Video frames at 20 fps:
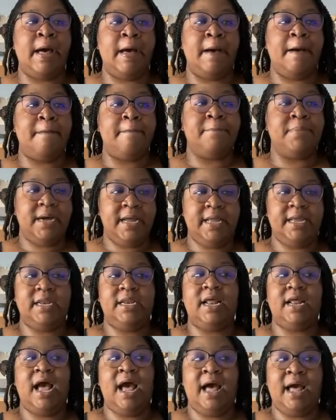But
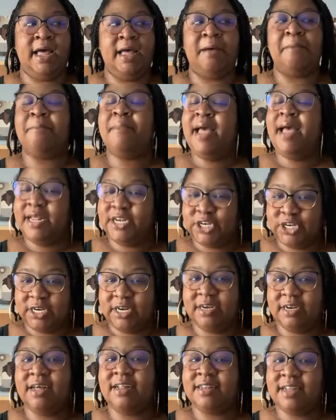I
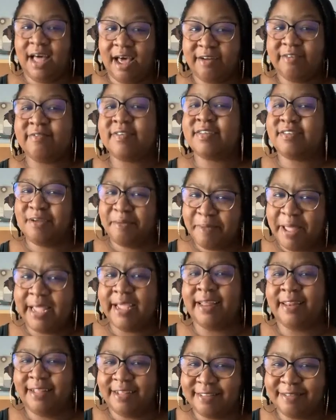imagine a lot of us are
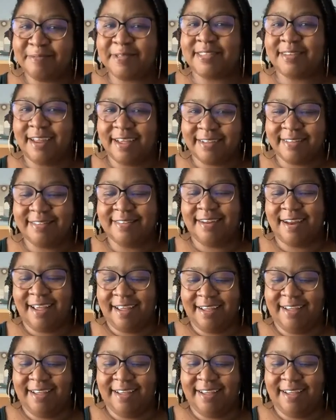making these mistakes today.